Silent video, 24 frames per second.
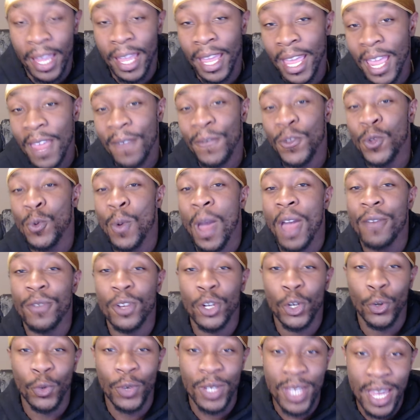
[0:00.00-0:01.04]
If you
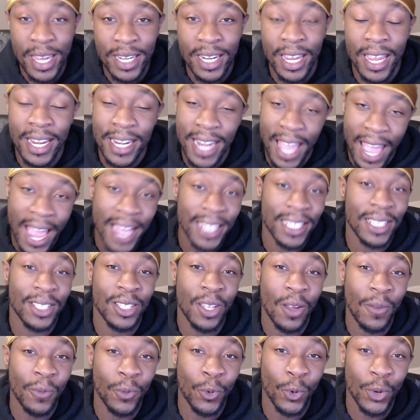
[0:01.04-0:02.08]
haven't created an Ashes
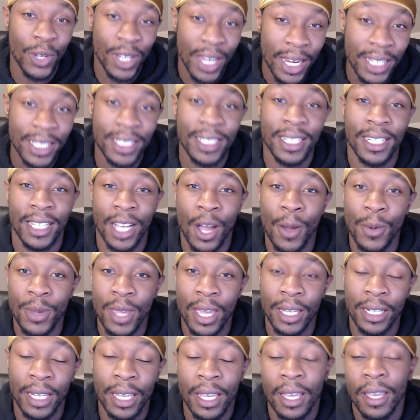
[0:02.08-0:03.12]
of Creation account
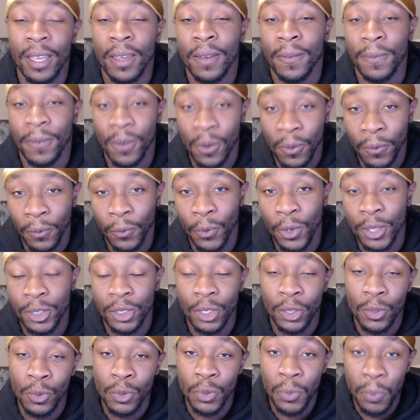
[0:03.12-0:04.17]
yet, feel free
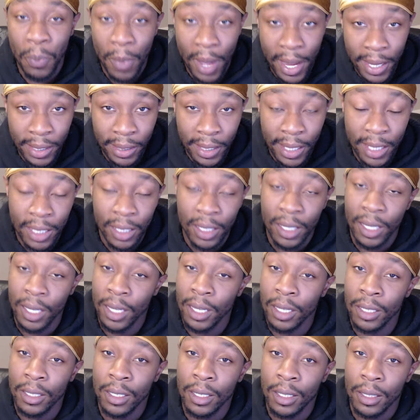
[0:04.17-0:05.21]
to use my link
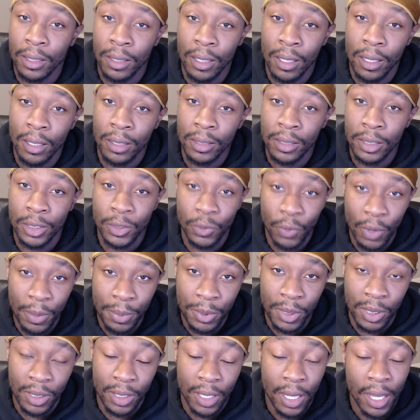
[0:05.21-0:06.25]
in the
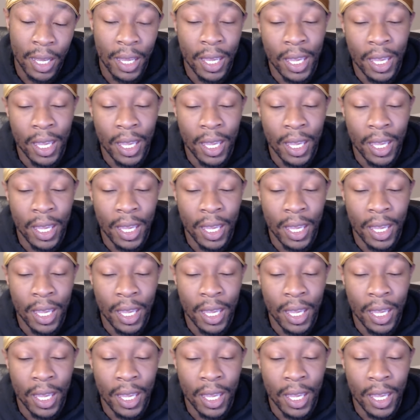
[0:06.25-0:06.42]
description.